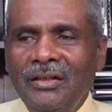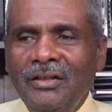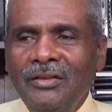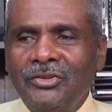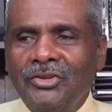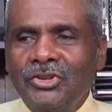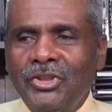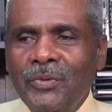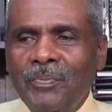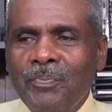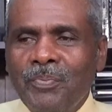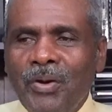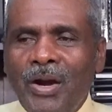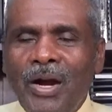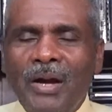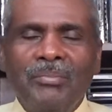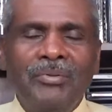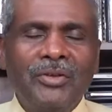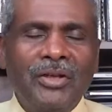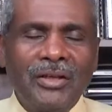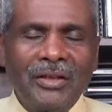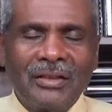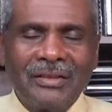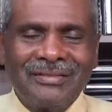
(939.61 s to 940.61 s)
she
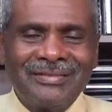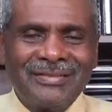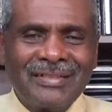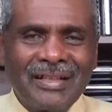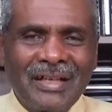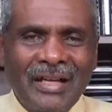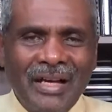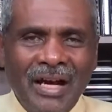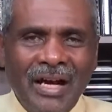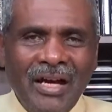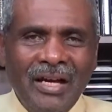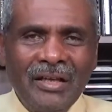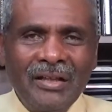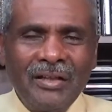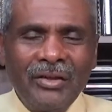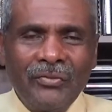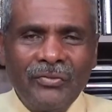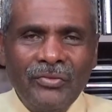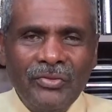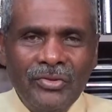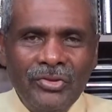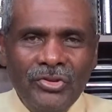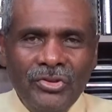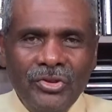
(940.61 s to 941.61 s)
probably kind of
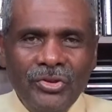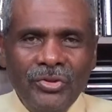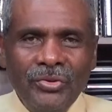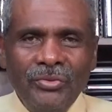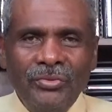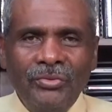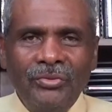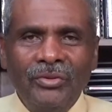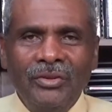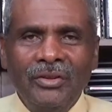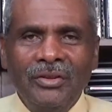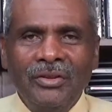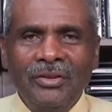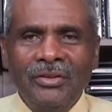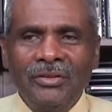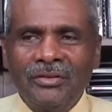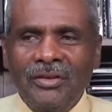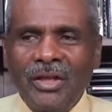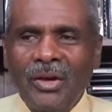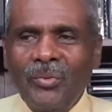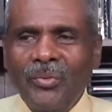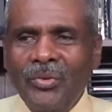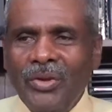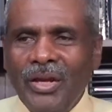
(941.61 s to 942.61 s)
knew
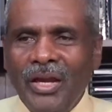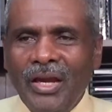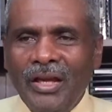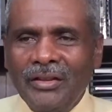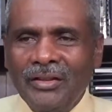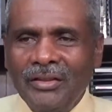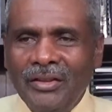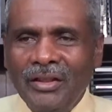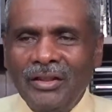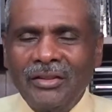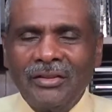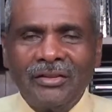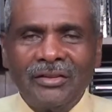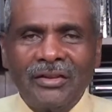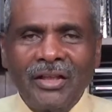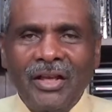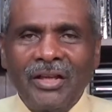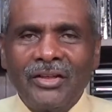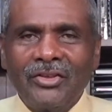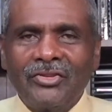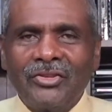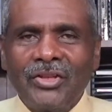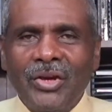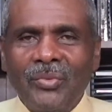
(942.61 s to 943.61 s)
that we had done
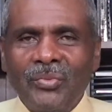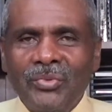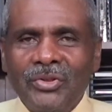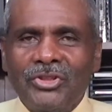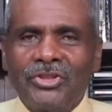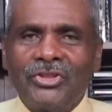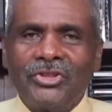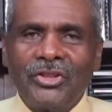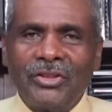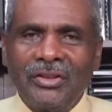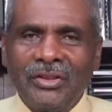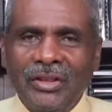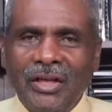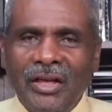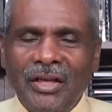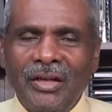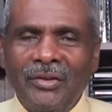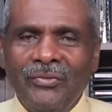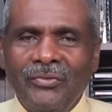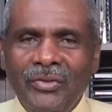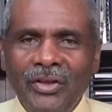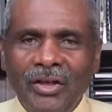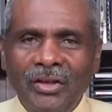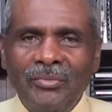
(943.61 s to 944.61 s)
things that we should not
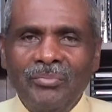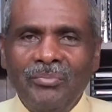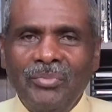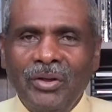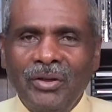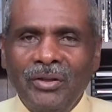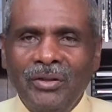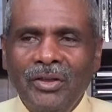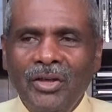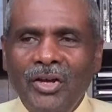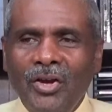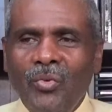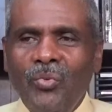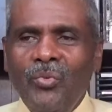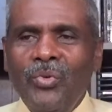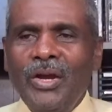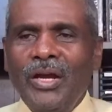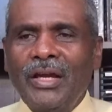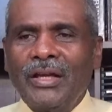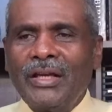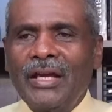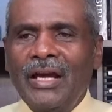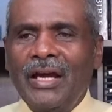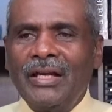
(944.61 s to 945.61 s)
have done, but we
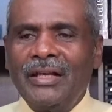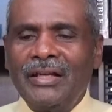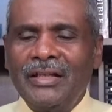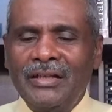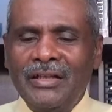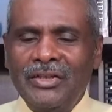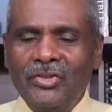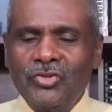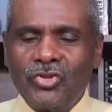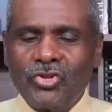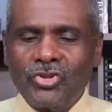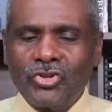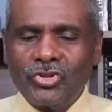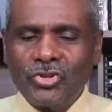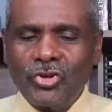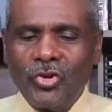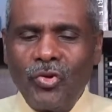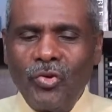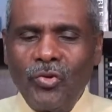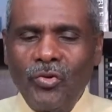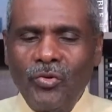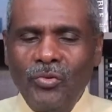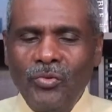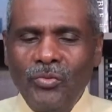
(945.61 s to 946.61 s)
had got it in
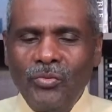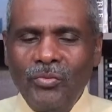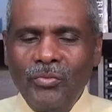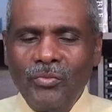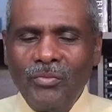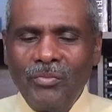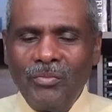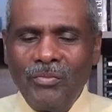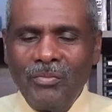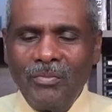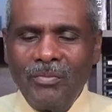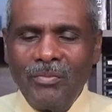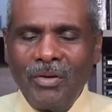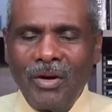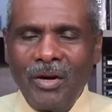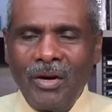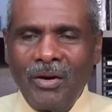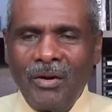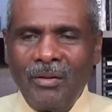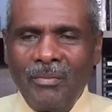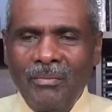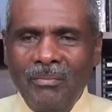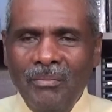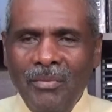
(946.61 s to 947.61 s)
so
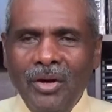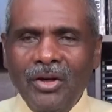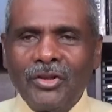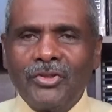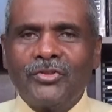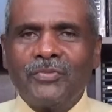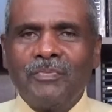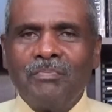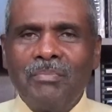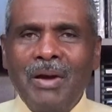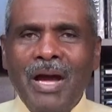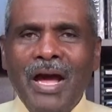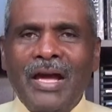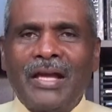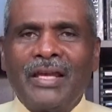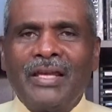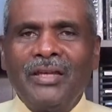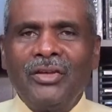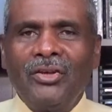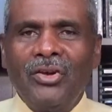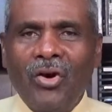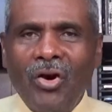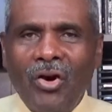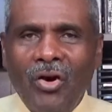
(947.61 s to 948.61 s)
much back
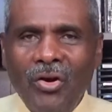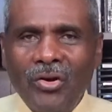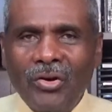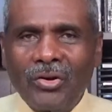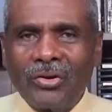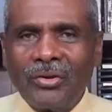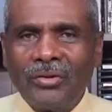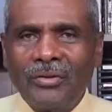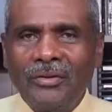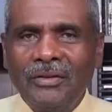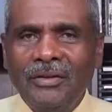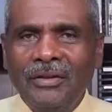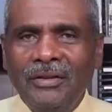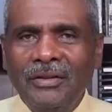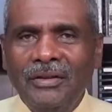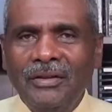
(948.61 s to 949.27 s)
in order.